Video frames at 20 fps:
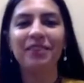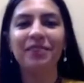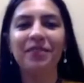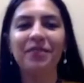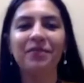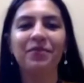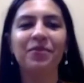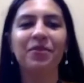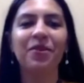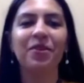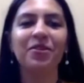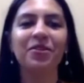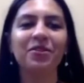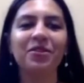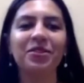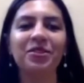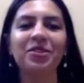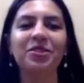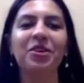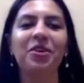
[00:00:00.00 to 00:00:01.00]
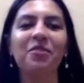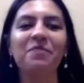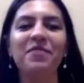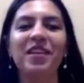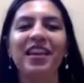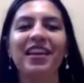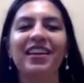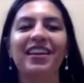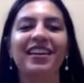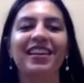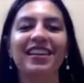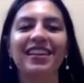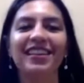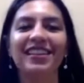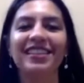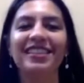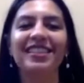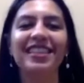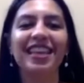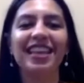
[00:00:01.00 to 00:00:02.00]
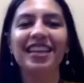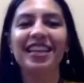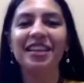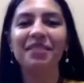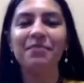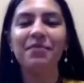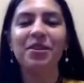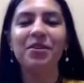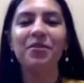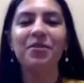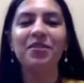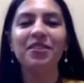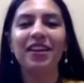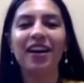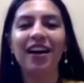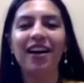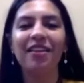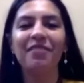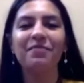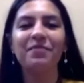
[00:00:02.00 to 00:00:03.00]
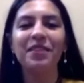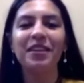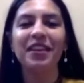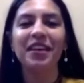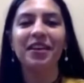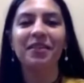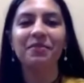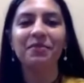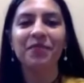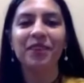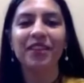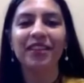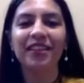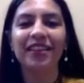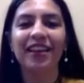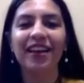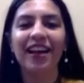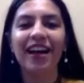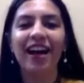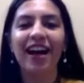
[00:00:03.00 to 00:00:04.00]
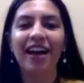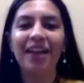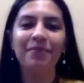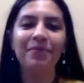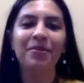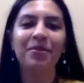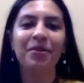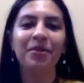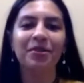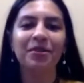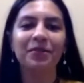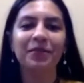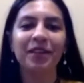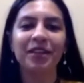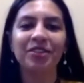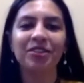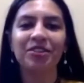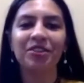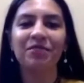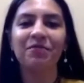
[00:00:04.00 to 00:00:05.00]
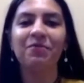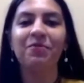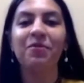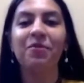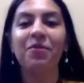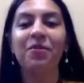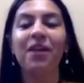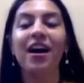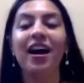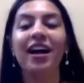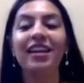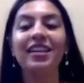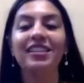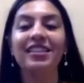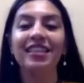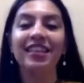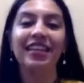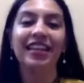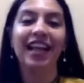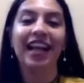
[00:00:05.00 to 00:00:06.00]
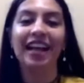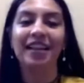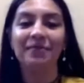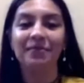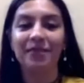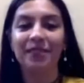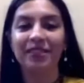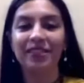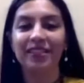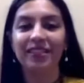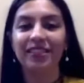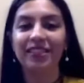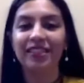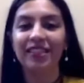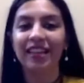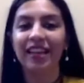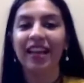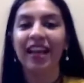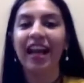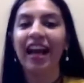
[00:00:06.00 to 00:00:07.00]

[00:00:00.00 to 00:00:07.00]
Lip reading: Well, we've got on the topic scaling beyond RPA with hyperautomation for IT and business.